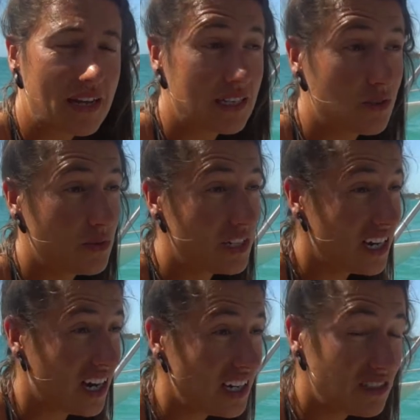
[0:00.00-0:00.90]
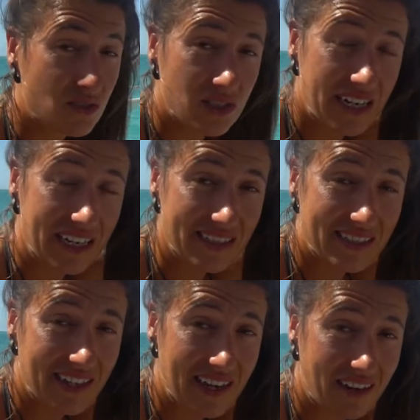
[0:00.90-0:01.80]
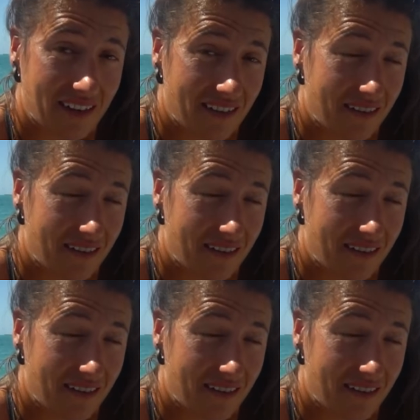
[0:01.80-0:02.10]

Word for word: It's really hot today. It's like,